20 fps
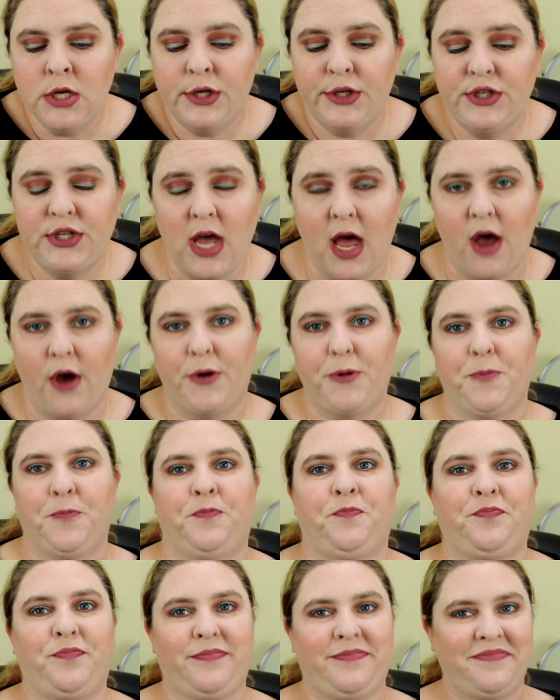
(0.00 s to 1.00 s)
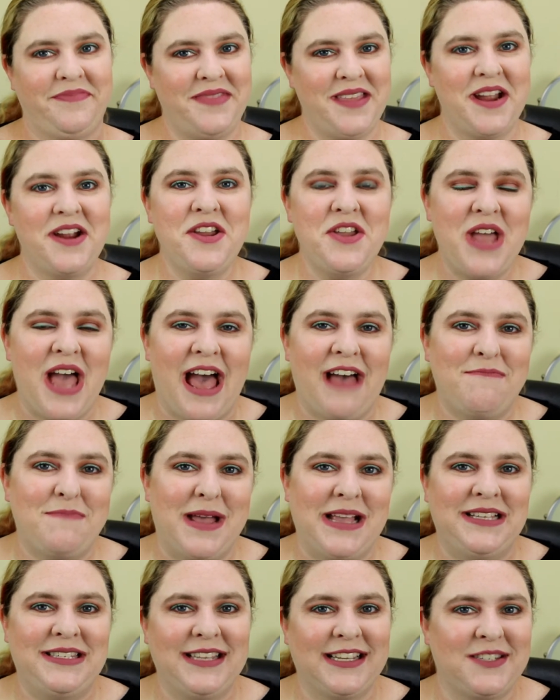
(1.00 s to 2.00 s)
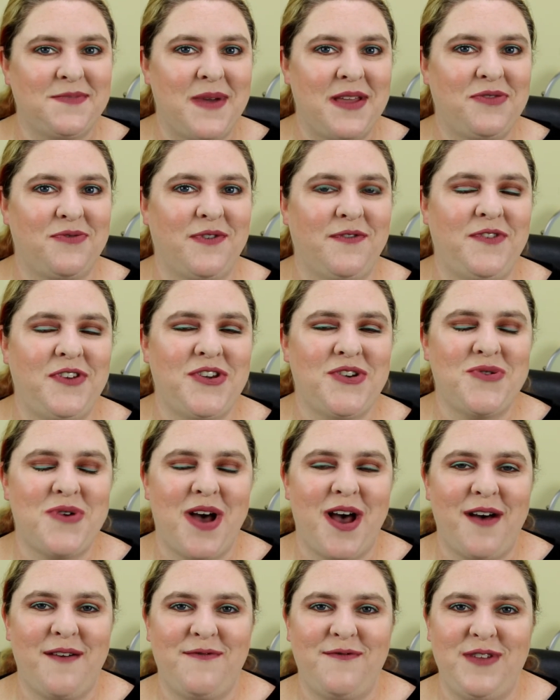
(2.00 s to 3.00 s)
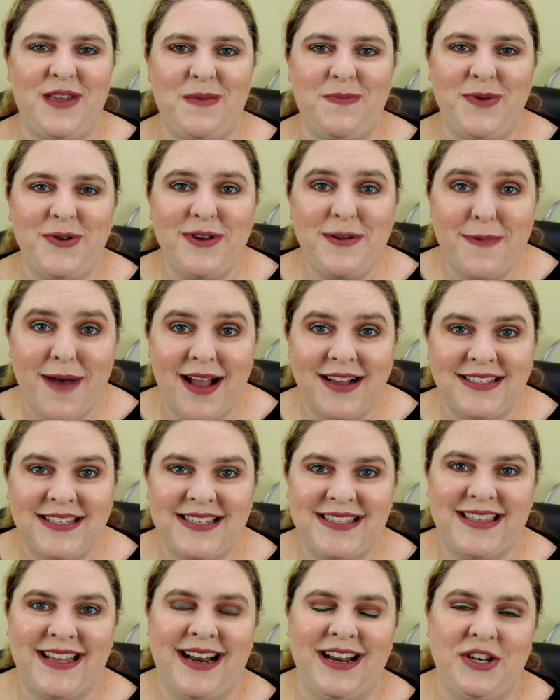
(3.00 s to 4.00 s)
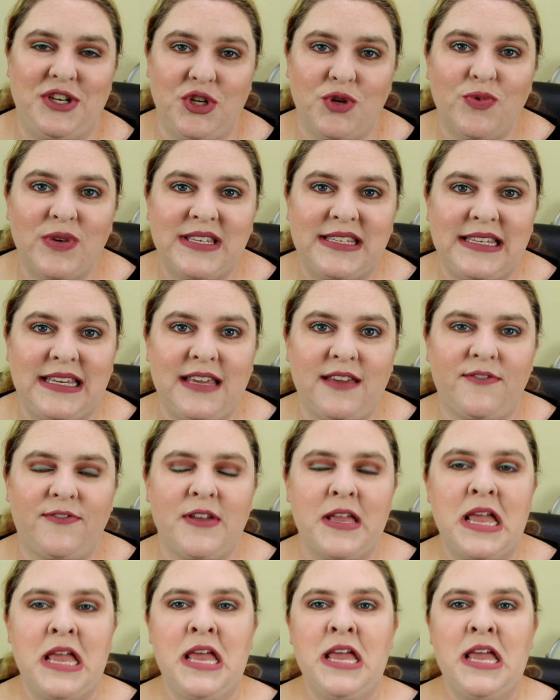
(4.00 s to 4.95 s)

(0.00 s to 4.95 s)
So there you have my 6-month review of the beauty boxes that I do receive.